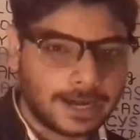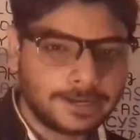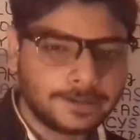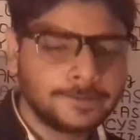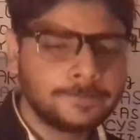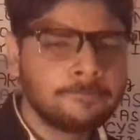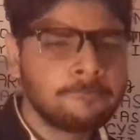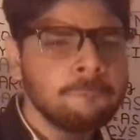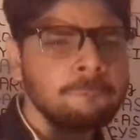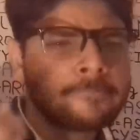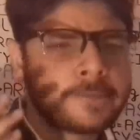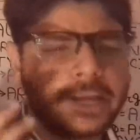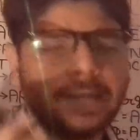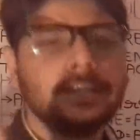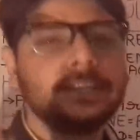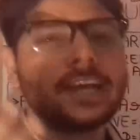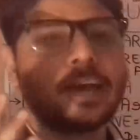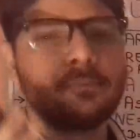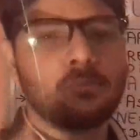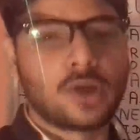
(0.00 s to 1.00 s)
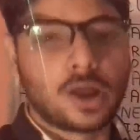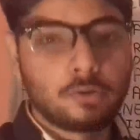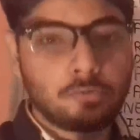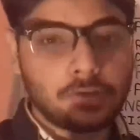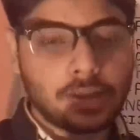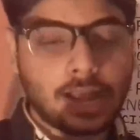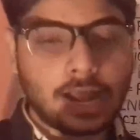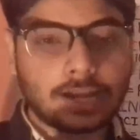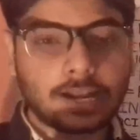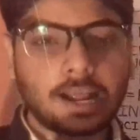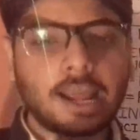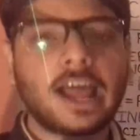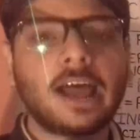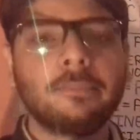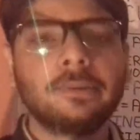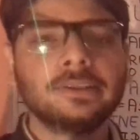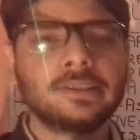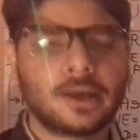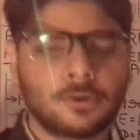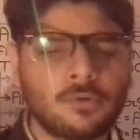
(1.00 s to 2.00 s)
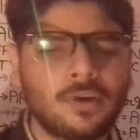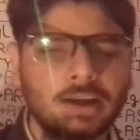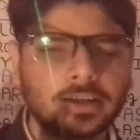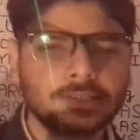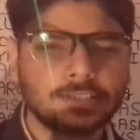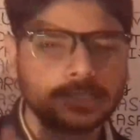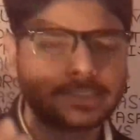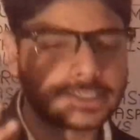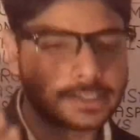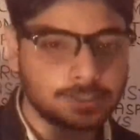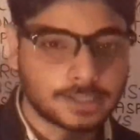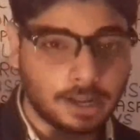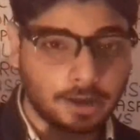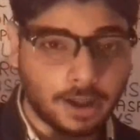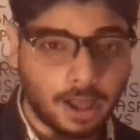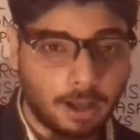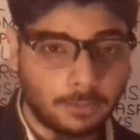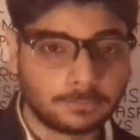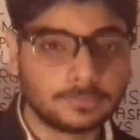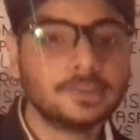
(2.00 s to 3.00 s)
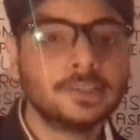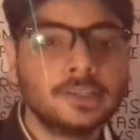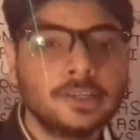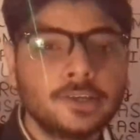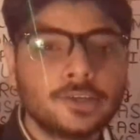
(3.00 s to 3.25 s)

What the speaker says: that in term when we are having the word such as the RAM.